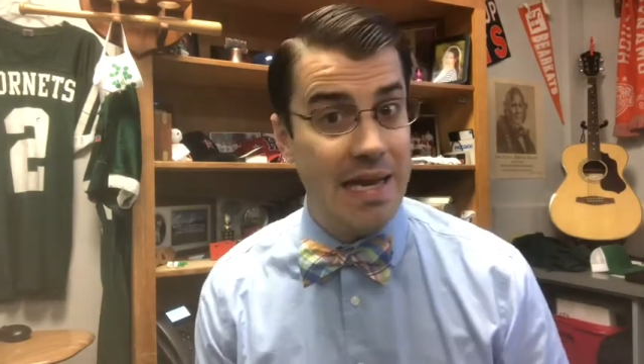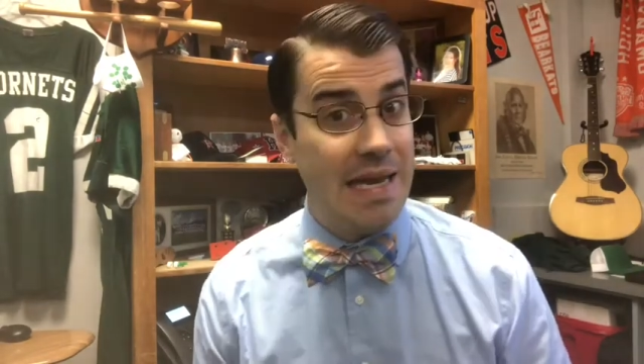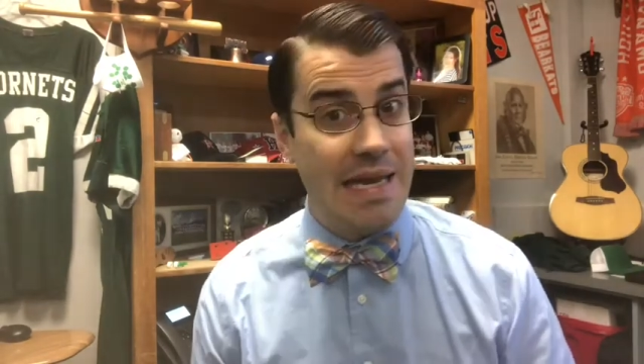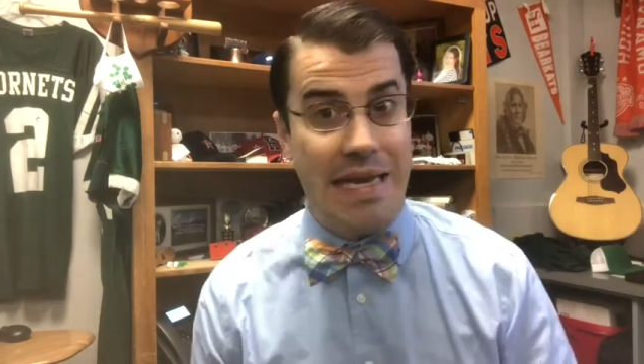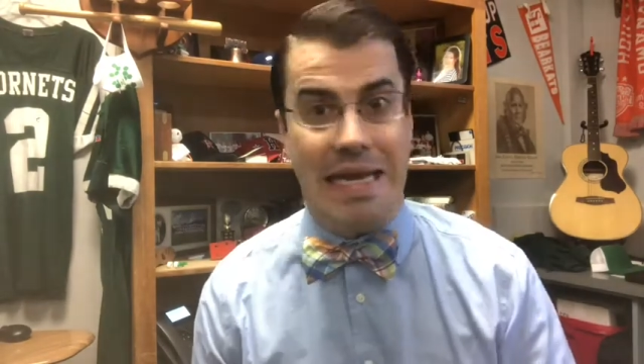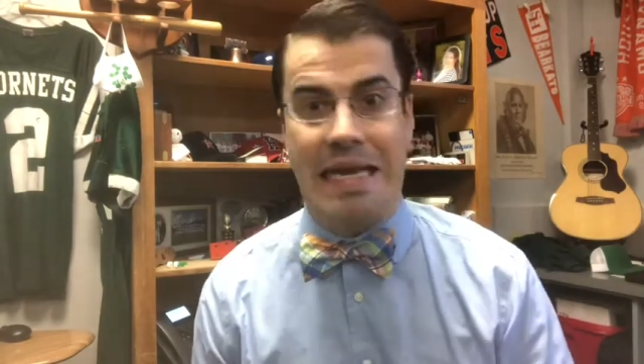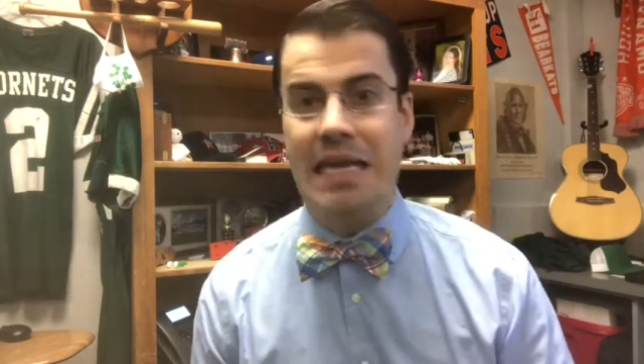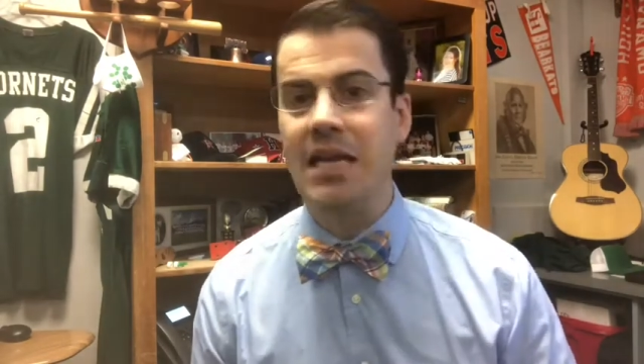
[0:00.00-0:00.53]
and
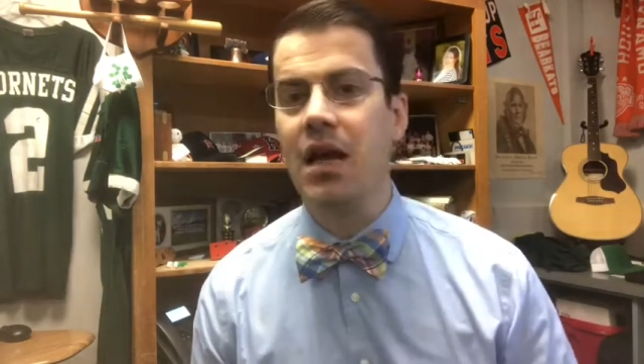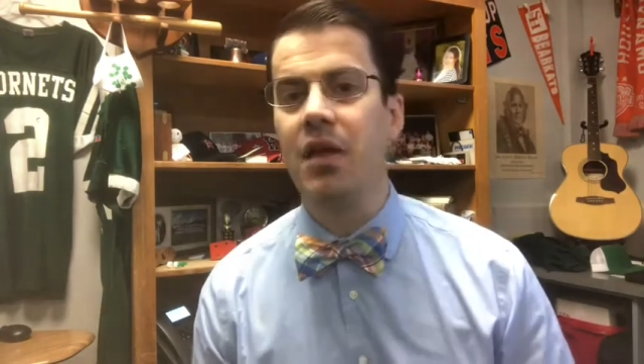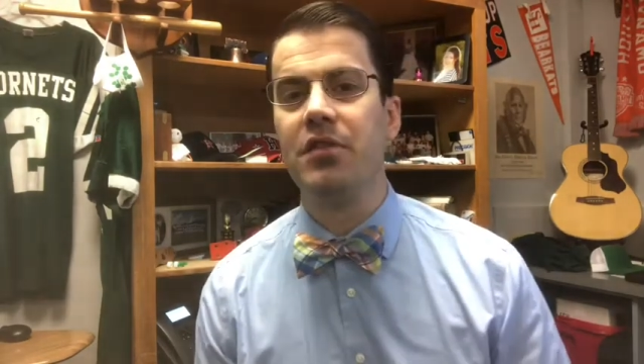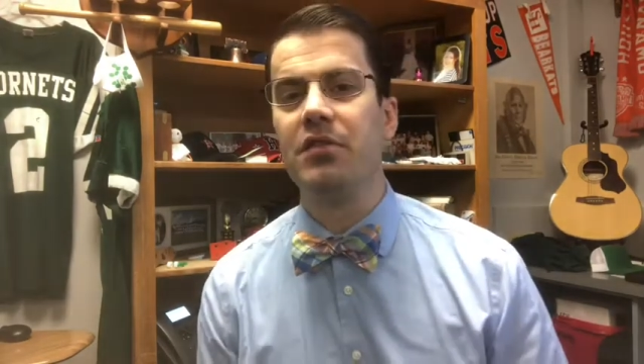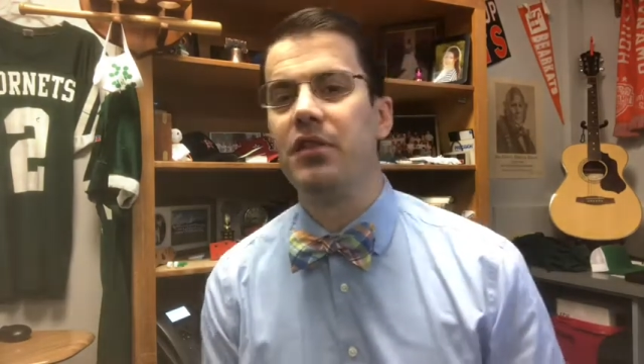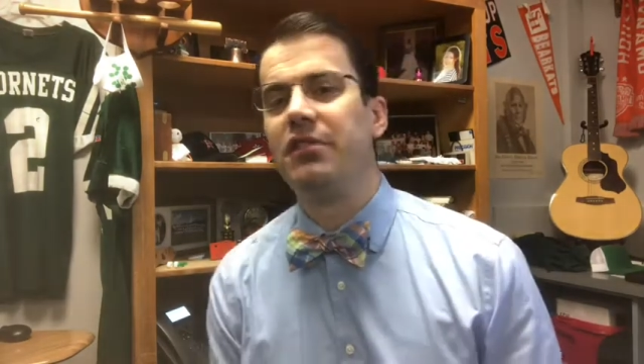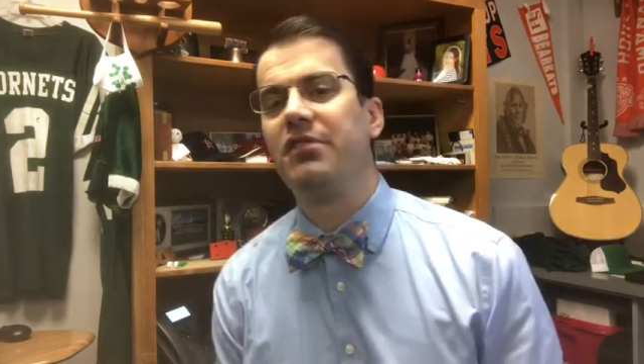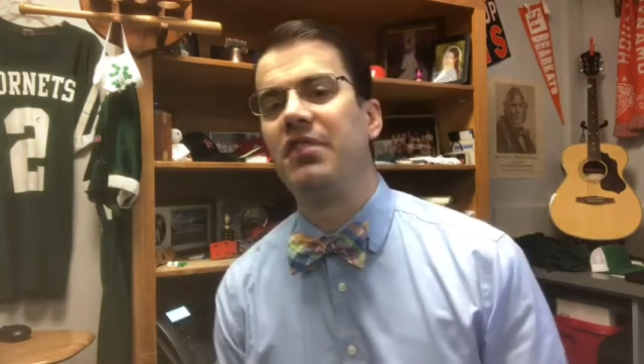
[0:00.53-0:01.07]
any
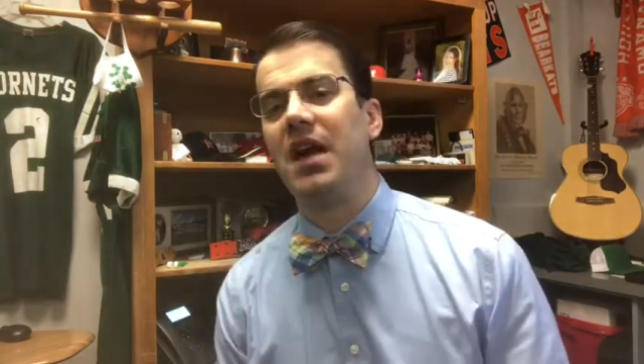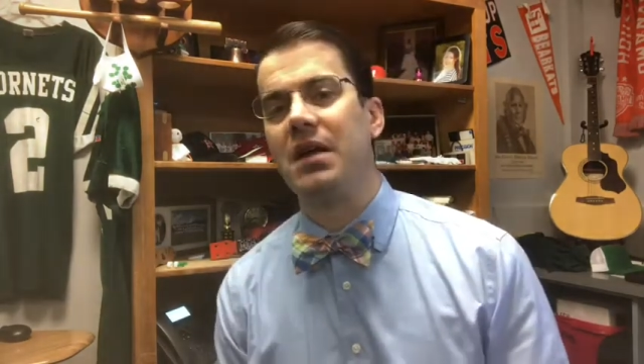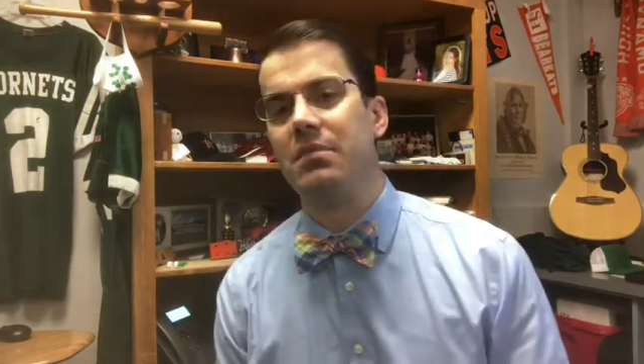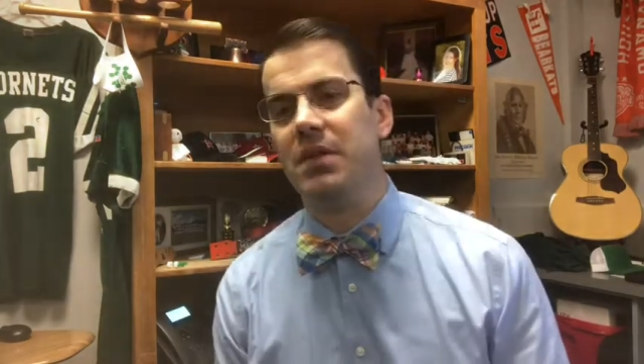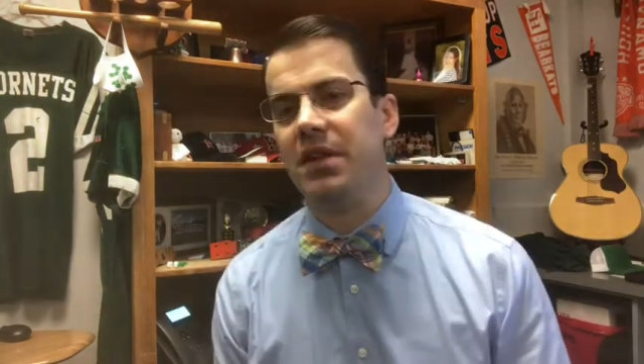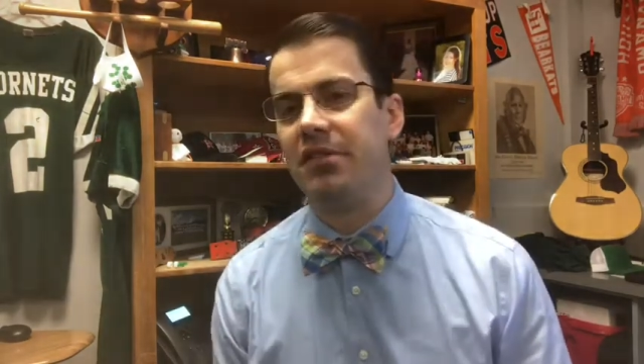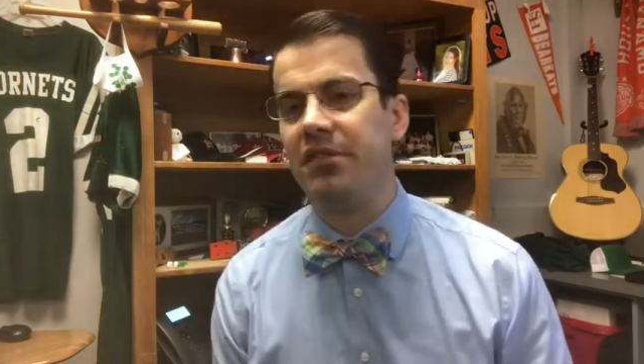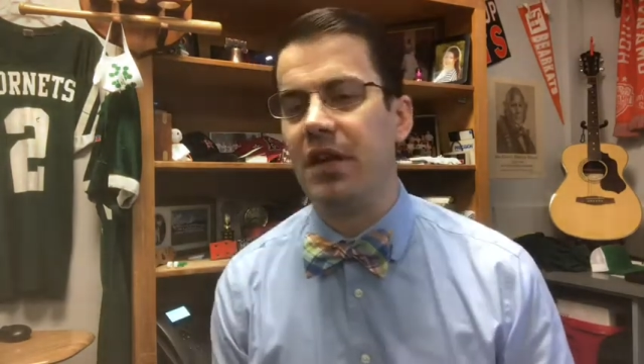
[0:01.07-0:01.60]
other
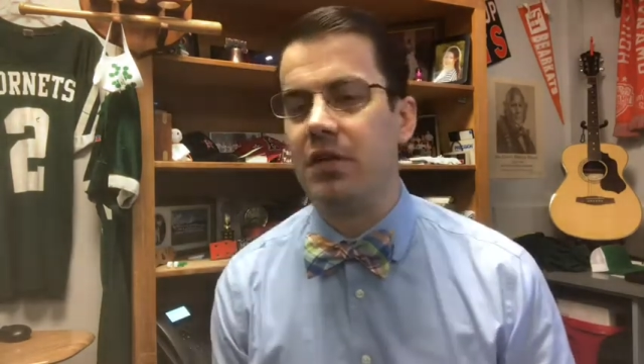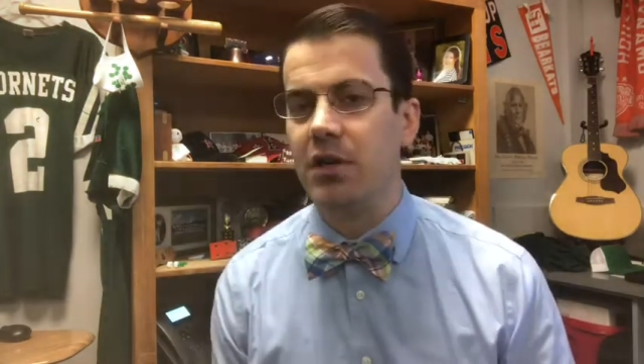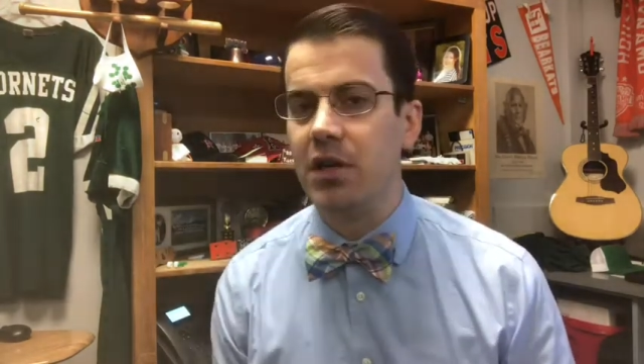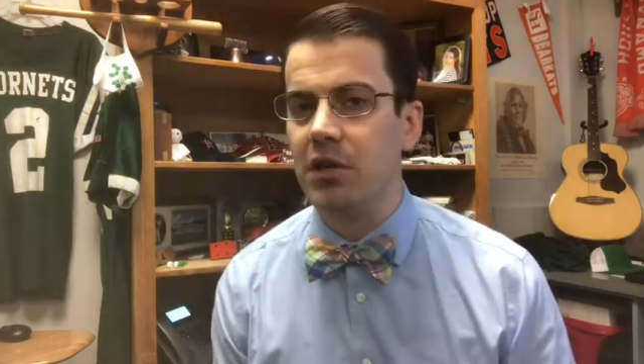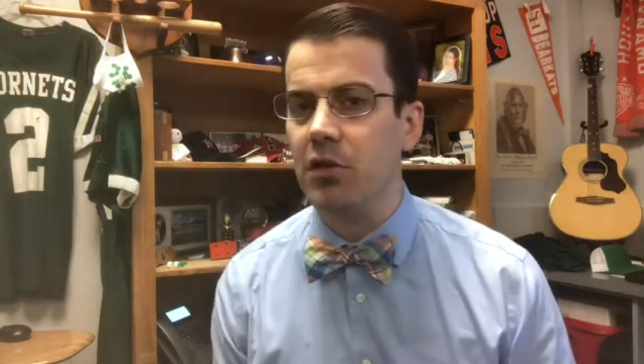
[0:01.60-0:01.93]
assignments that are in